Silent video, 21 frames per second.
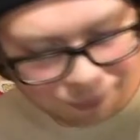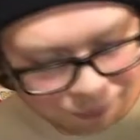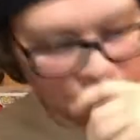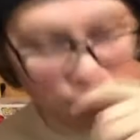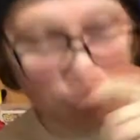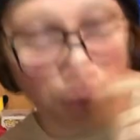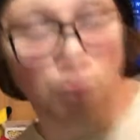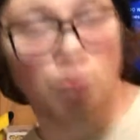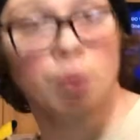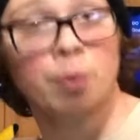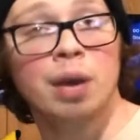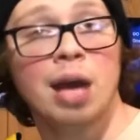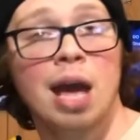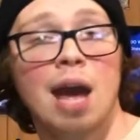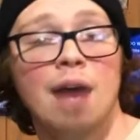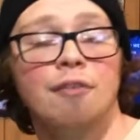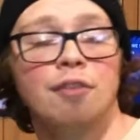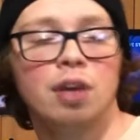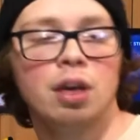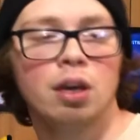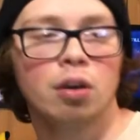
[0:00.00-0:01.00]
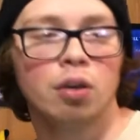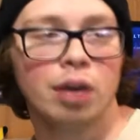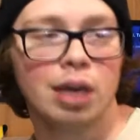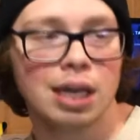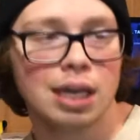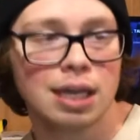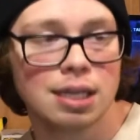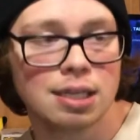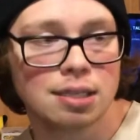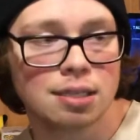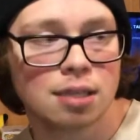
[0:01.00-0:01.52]
But the one we have here
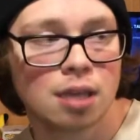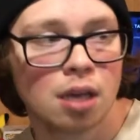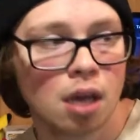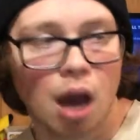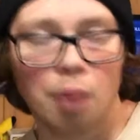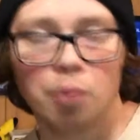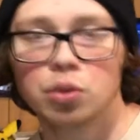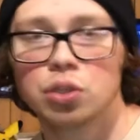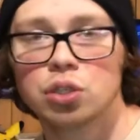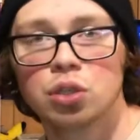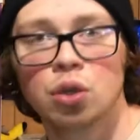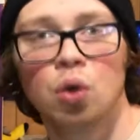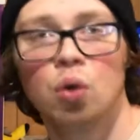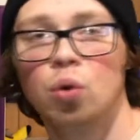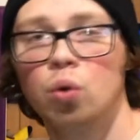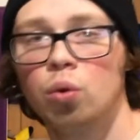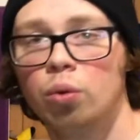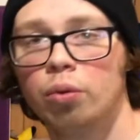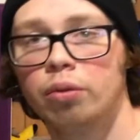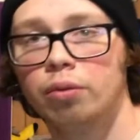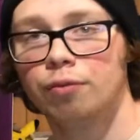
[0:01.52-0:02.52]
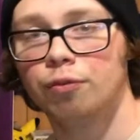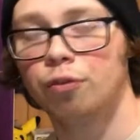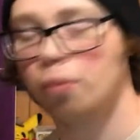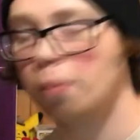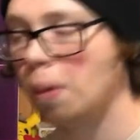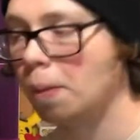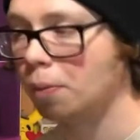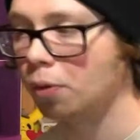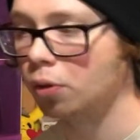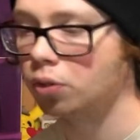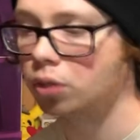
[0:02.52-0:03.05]
is, I was told for
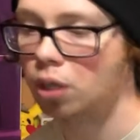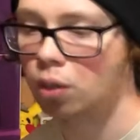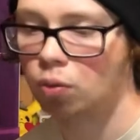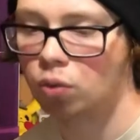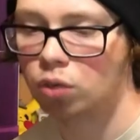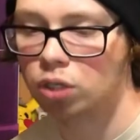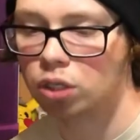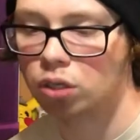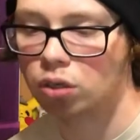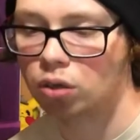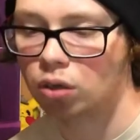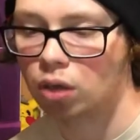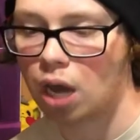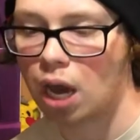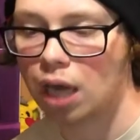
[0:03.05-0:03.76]
my birthday one year,